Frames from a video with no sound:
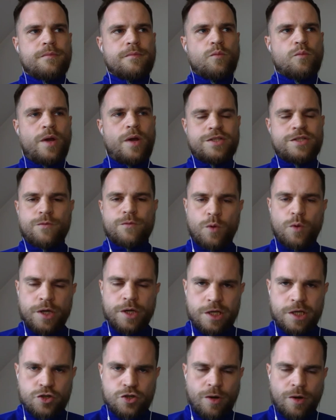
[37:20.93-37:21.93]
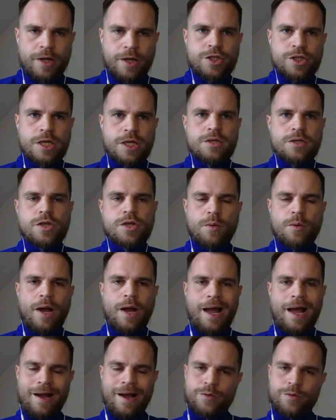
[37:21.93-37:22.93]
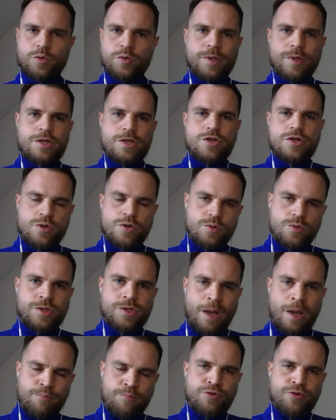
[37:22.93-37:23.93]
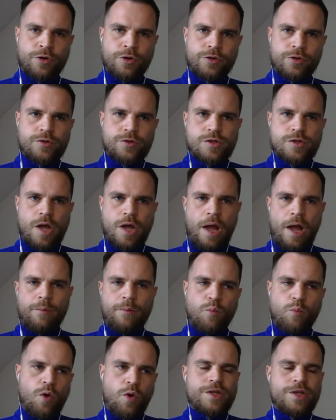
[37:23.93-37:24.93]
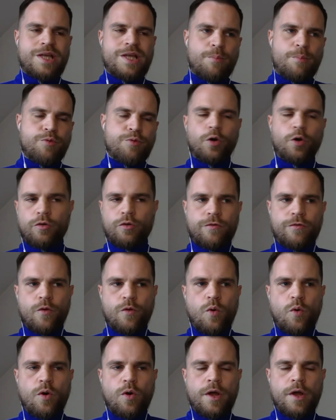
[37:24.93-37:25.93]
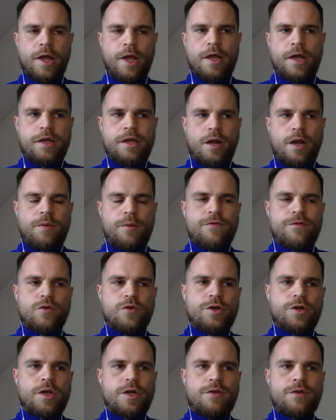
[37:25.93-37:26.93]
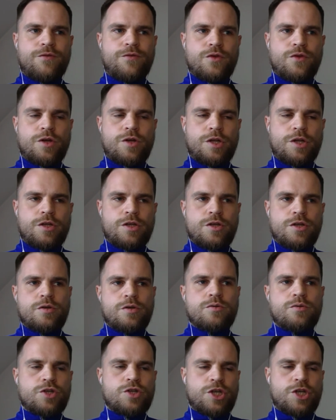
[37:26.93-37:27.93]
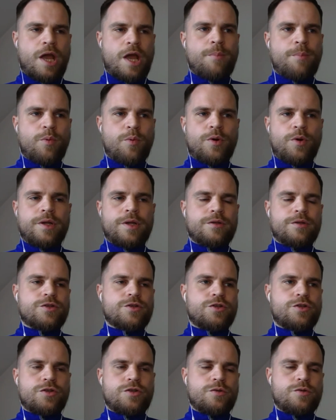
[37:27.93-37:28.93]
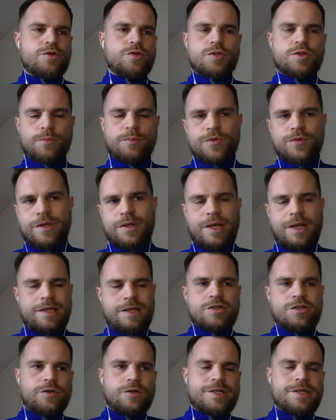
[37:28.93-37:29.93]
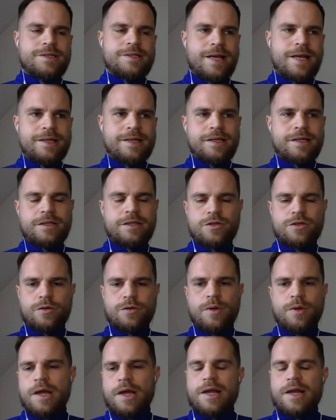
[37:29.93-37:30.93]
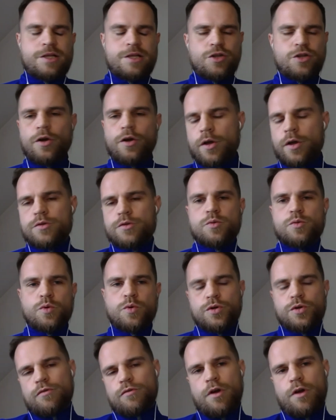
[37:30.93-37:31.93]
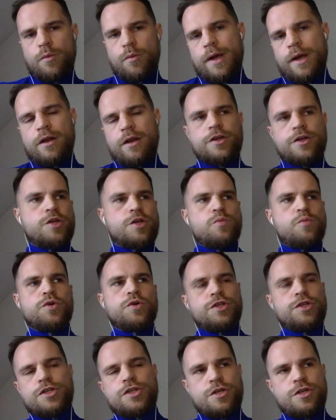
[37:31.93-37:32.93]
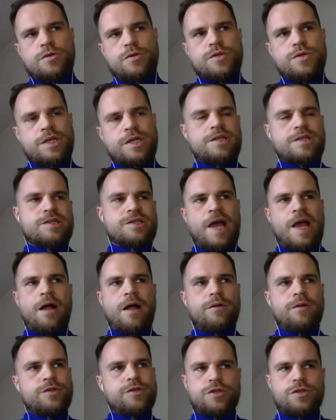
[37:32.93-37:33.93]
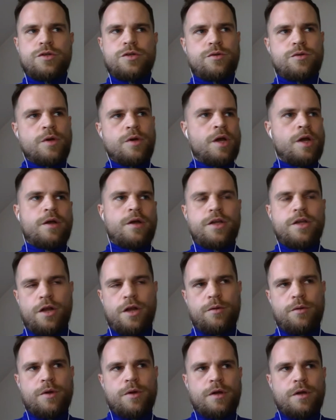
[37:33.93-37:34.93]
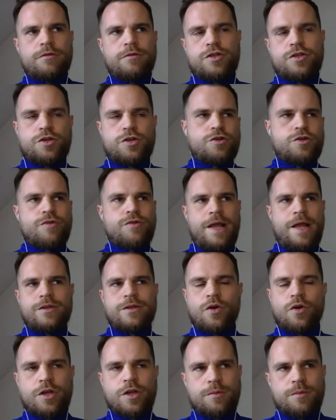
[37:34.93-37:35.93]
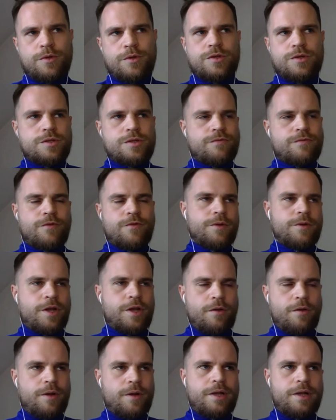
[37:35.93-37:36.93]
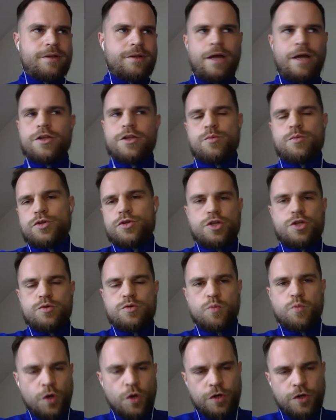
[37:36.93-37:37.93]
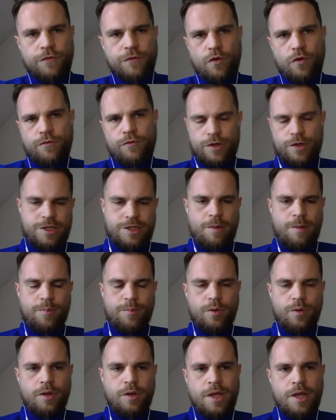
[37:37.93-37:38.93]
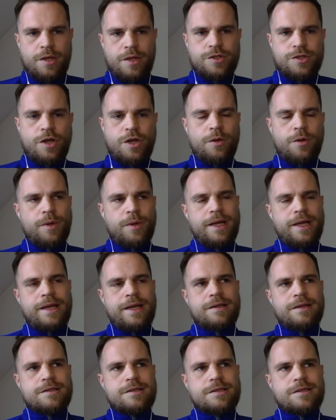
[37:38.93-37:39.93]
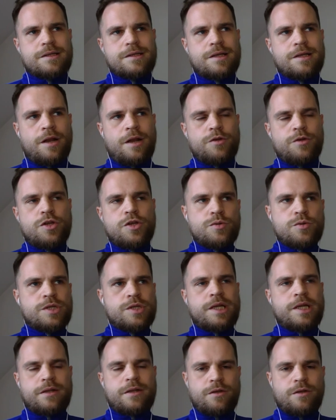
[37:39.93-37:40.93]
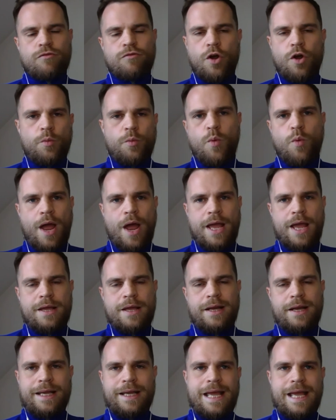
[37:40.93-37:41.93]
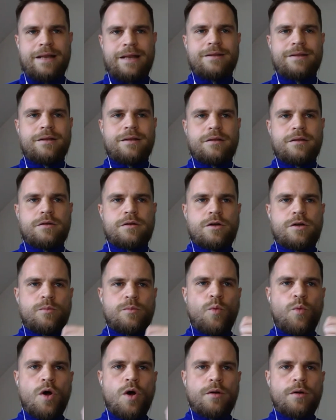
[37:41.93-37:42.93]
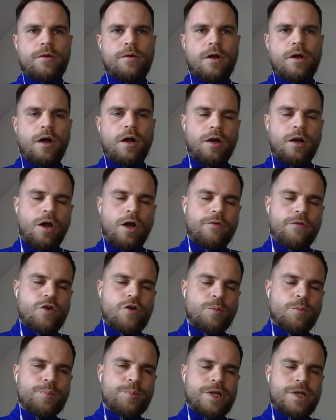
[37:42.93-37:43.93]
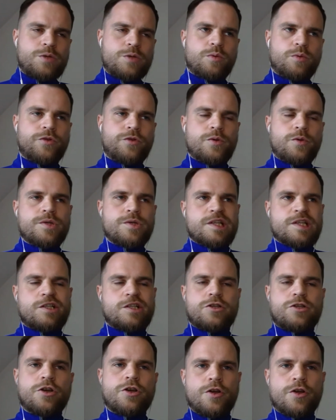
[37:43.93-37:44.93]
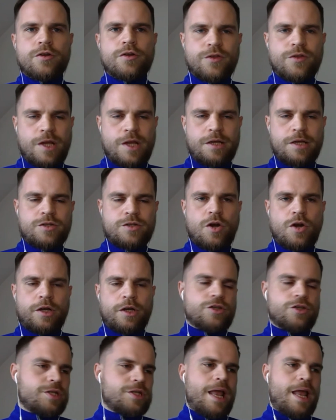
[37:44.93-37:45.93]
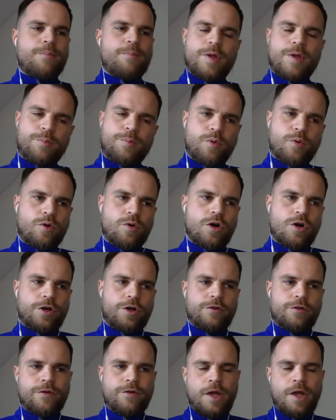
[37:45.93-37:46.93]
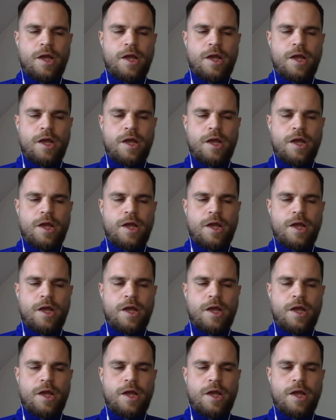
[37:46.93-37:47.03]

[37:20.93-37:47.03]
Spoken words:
ways of working strategy. So how do we use that product, and what is that product for? You know, if you're going to use SharePoint to do something that it's not intended to, it's not going to work the right way. Like you wouldn't use Excel to do, you know, to create documents for, you know, that you would use Word for example. So it's, you know, using it the right way. And again, what a lot of companies will do is turn things on and just let people kind of,